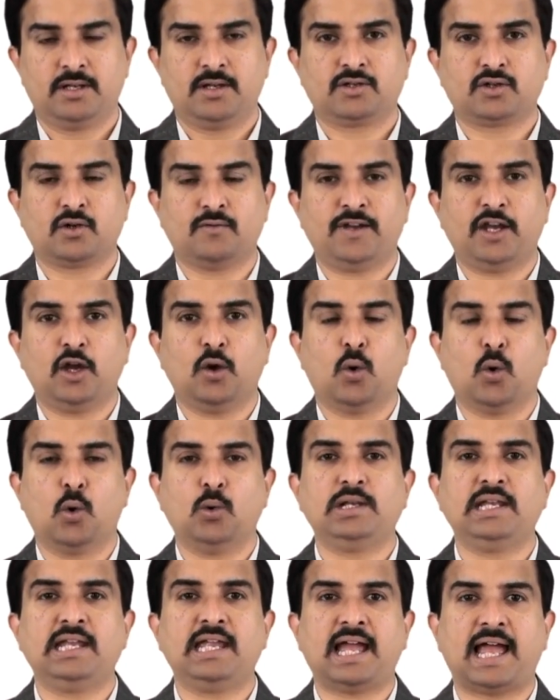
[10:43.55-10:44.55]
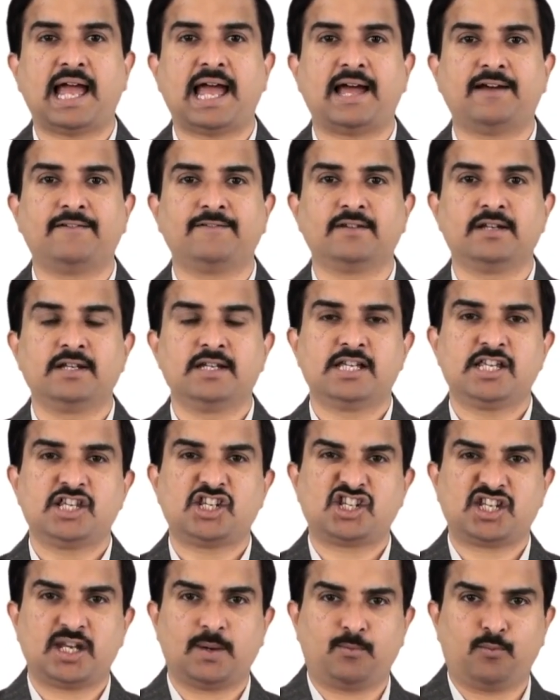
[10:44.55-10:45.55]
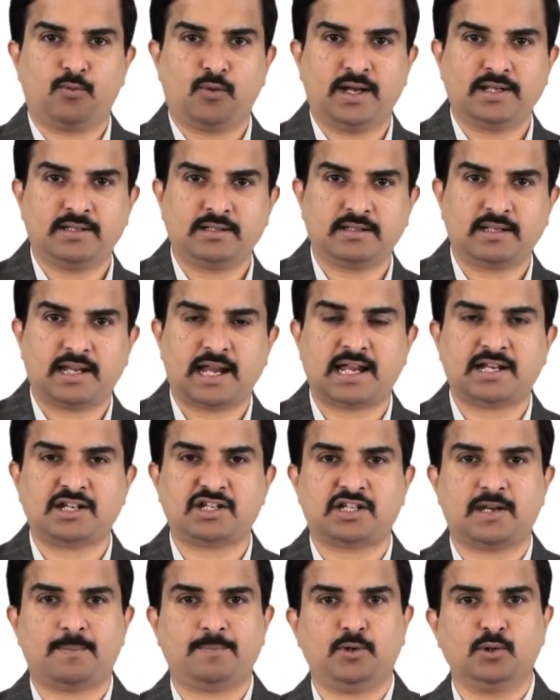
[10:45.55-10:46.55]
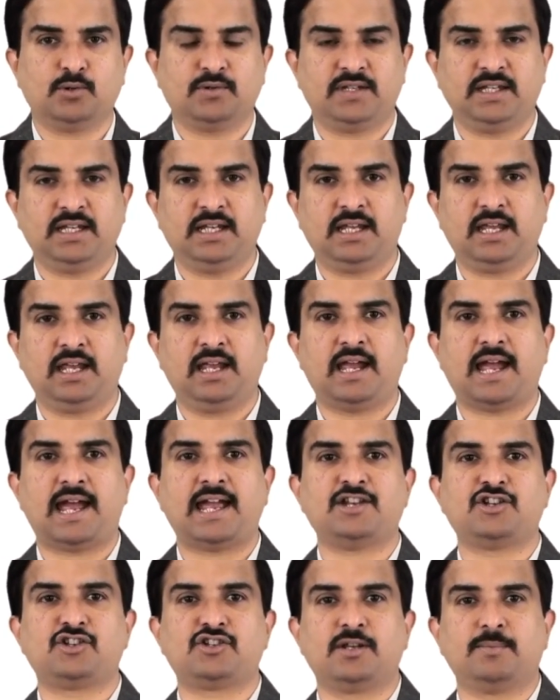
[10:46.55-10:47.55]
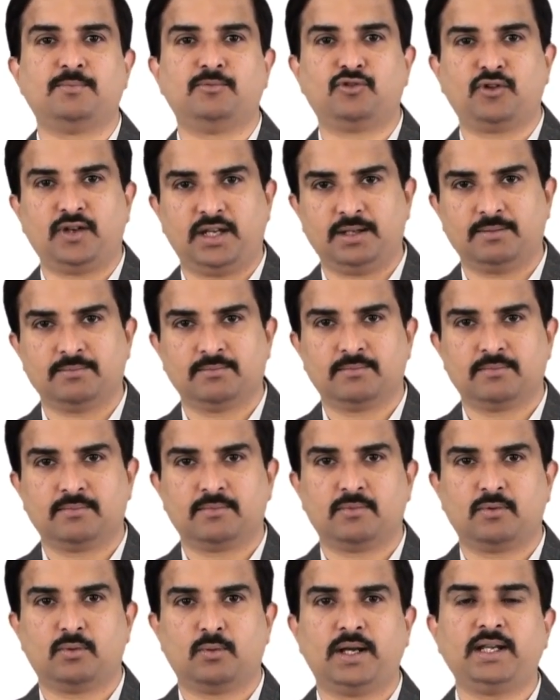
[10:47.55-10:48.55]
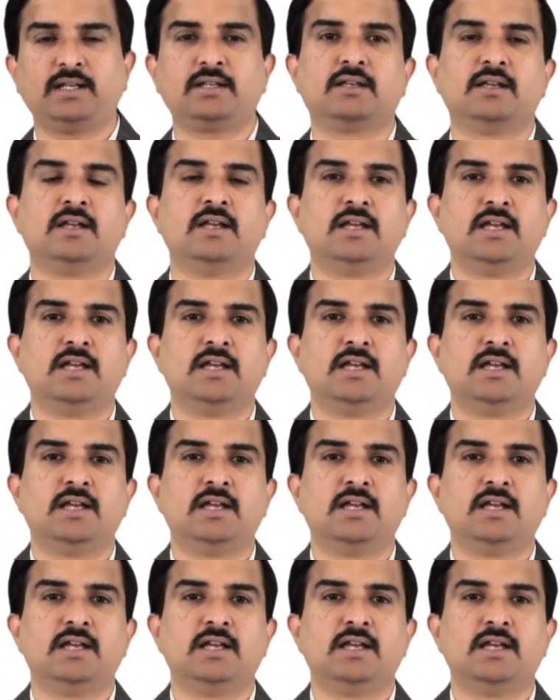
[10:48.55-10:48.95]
So we only have Step 1 and Step 2 CK and Step 3, right?